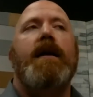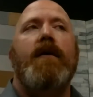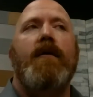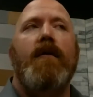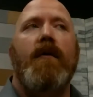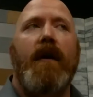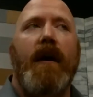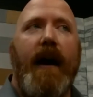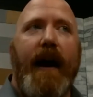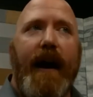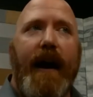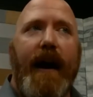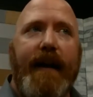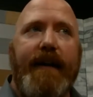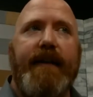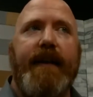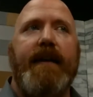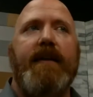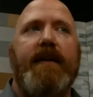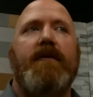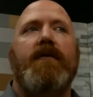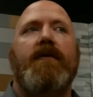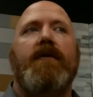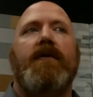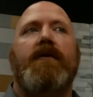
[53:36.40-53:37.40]
I
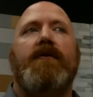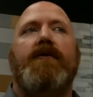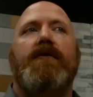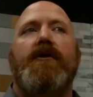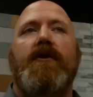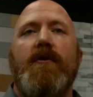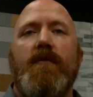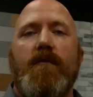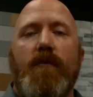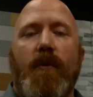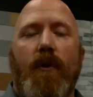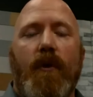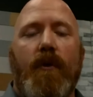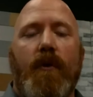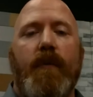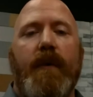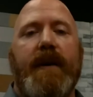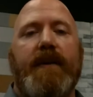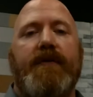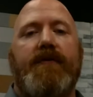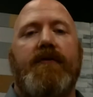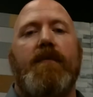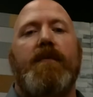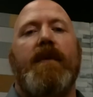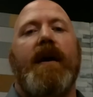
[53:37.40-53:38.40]
think 2 more
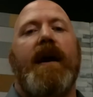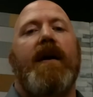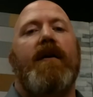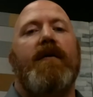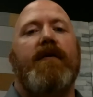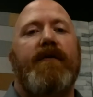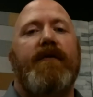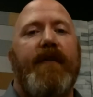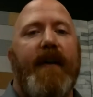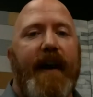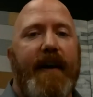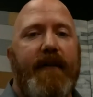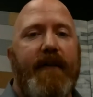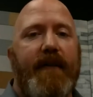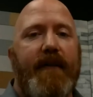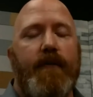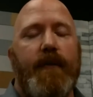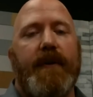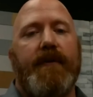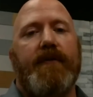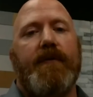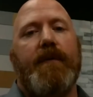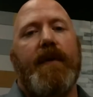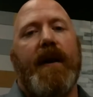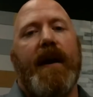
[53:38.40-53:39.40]
weeks from now, 5
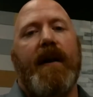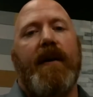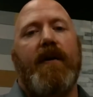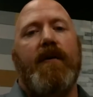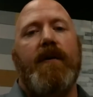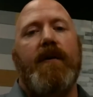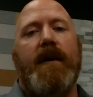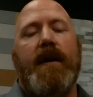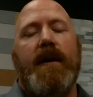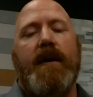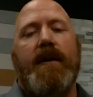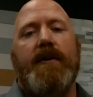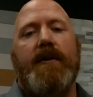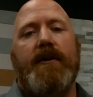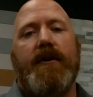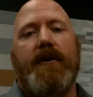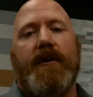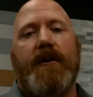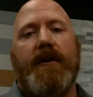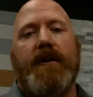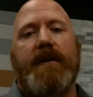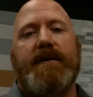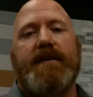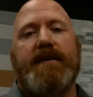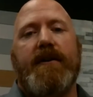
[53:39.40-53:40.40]
weeks from now, you're
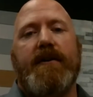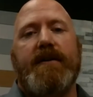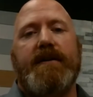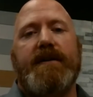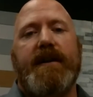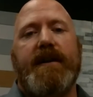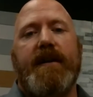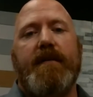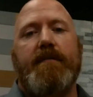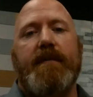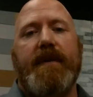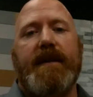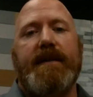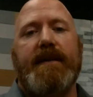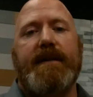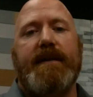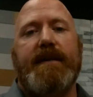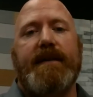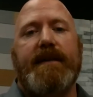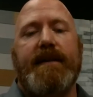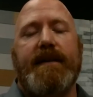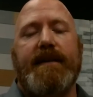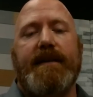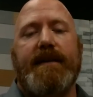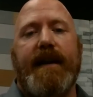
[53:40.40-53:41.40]
going to start seeing
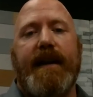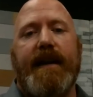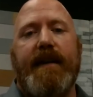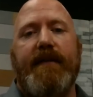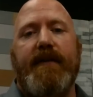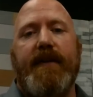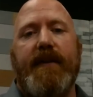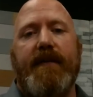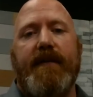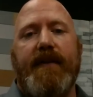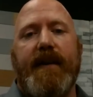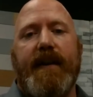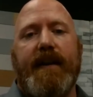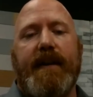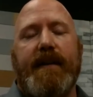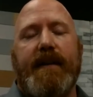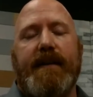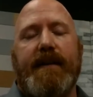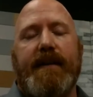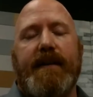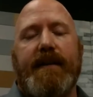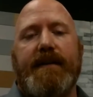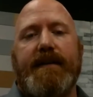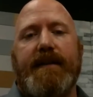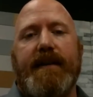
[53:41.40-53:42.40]
businesses that even if they get the
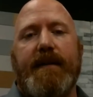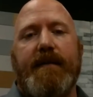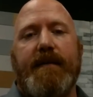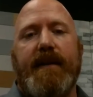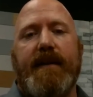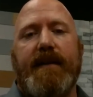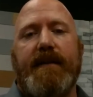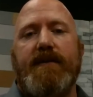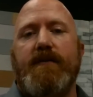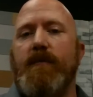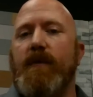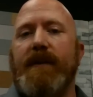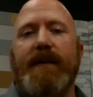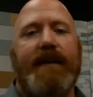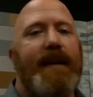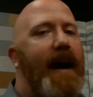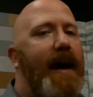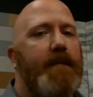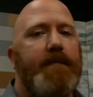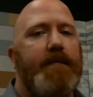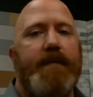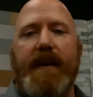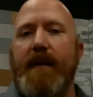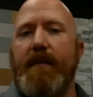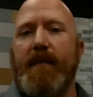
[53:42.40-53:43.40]
stimulus will not
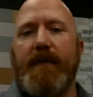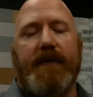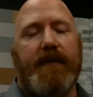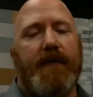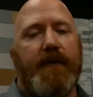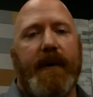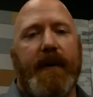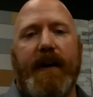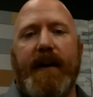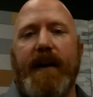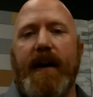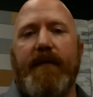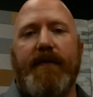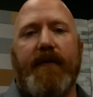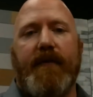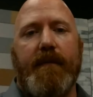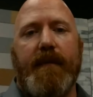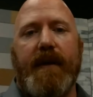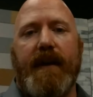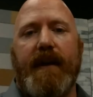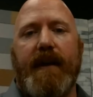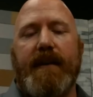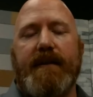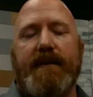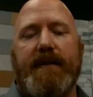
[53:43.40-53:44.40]
be able to recover
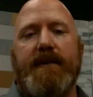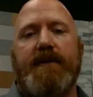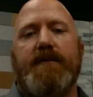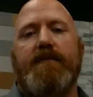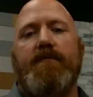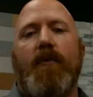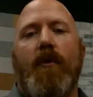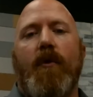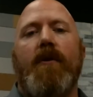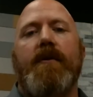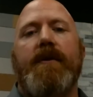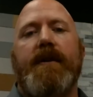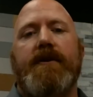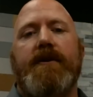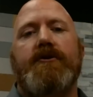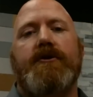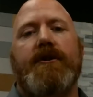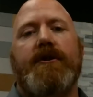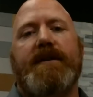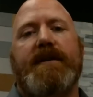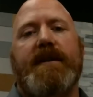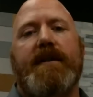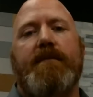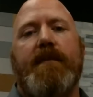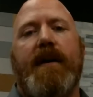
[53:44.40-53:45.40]
because it's more than
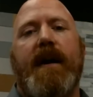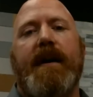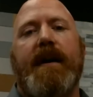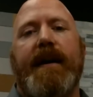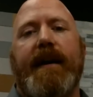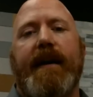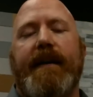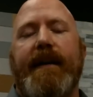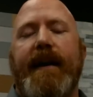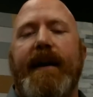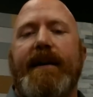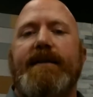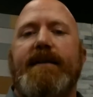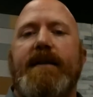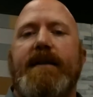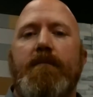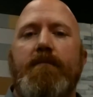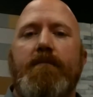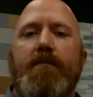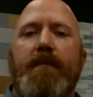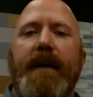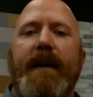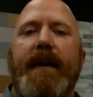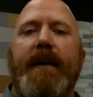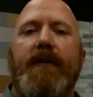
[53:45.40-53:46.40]
just the money. And that's the
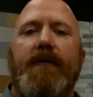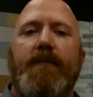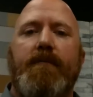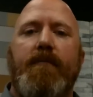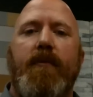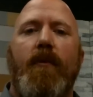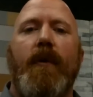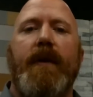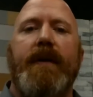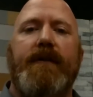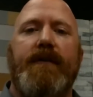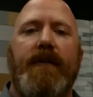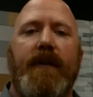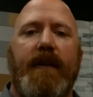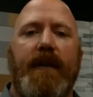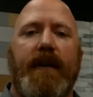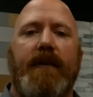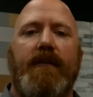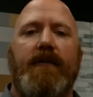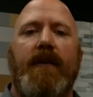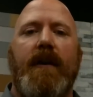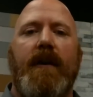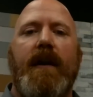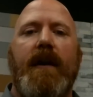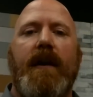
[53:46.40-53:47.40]
biggest point to
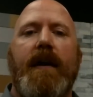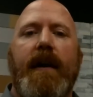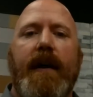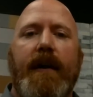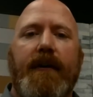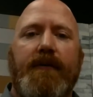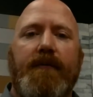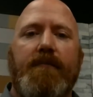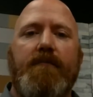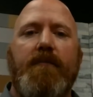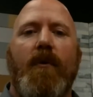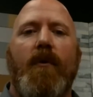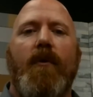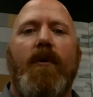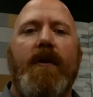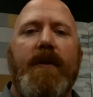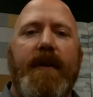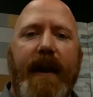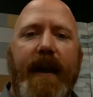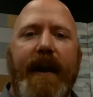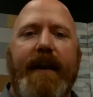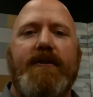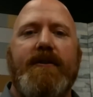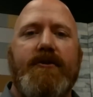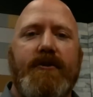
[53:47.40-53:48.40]
this. It's more
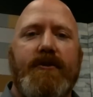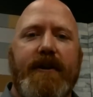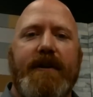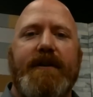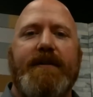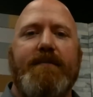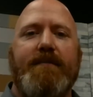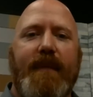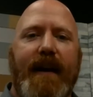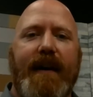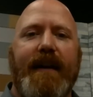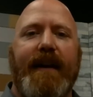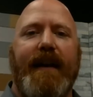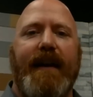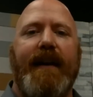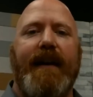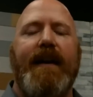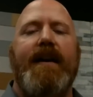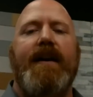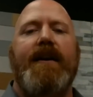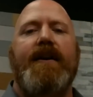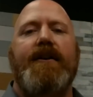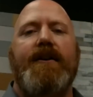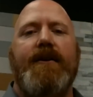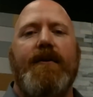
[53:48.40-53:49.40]
than just money.
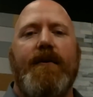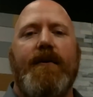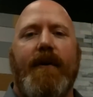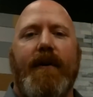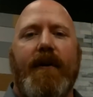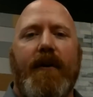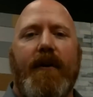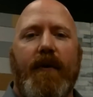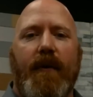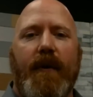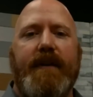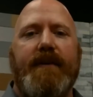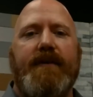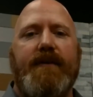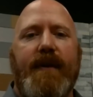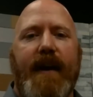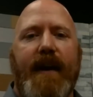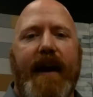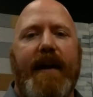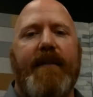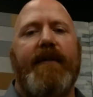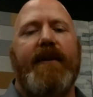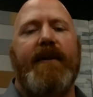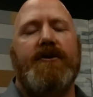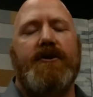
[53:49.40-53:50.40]
You're going to
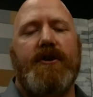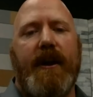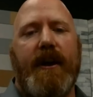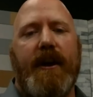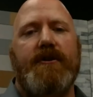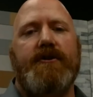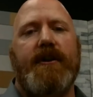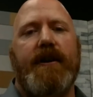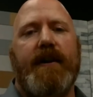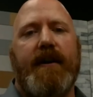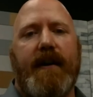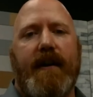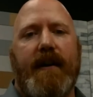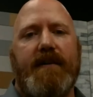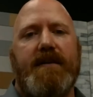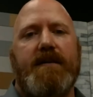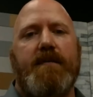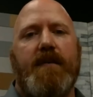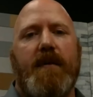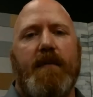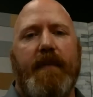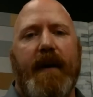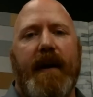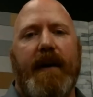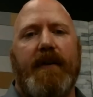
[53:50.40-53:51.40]
have a changing
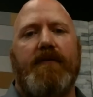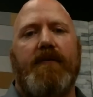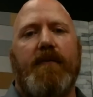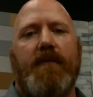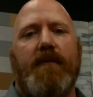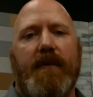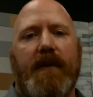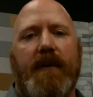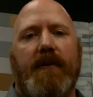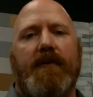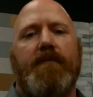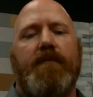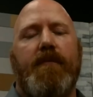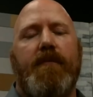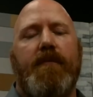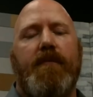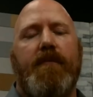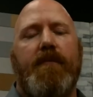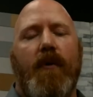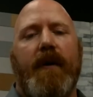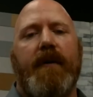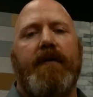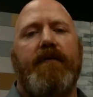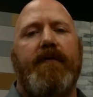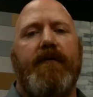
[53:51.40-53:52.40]
customer base from this
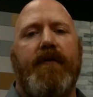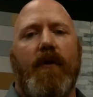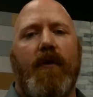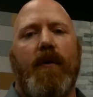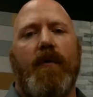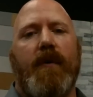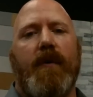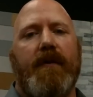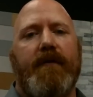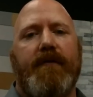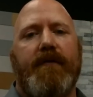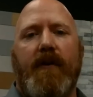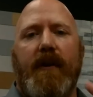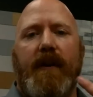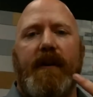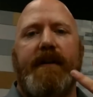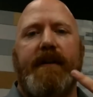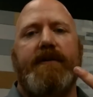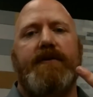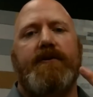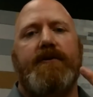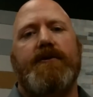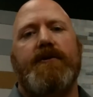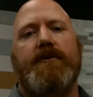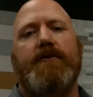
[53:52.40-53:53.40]
point forward for at
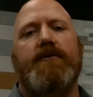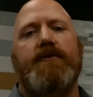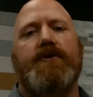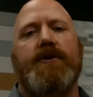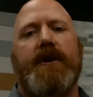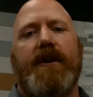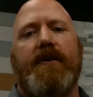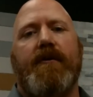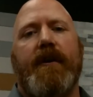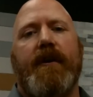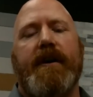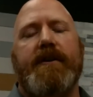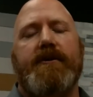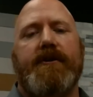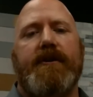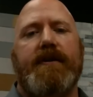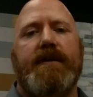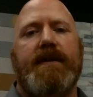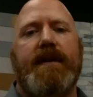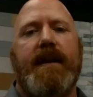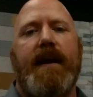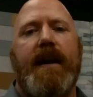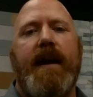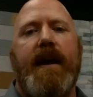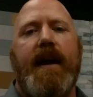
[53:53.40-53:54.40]
least 2
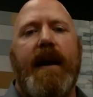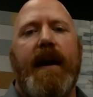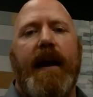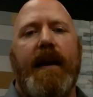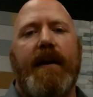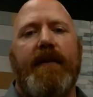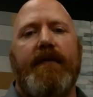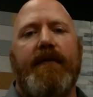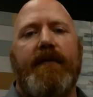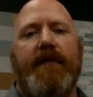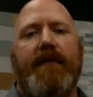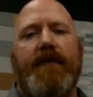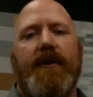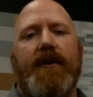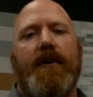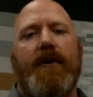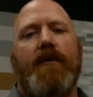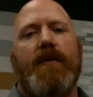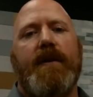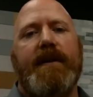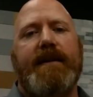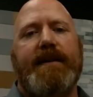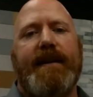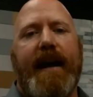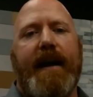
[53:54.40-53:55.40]
generations. And if you don't
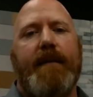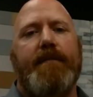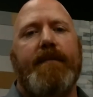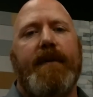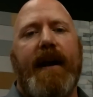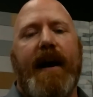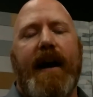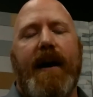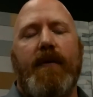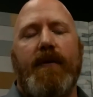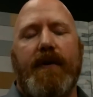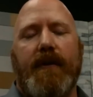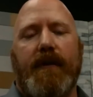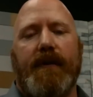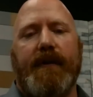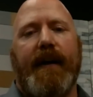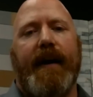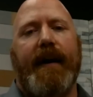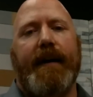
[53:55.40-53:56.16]
adapt now, you'll die.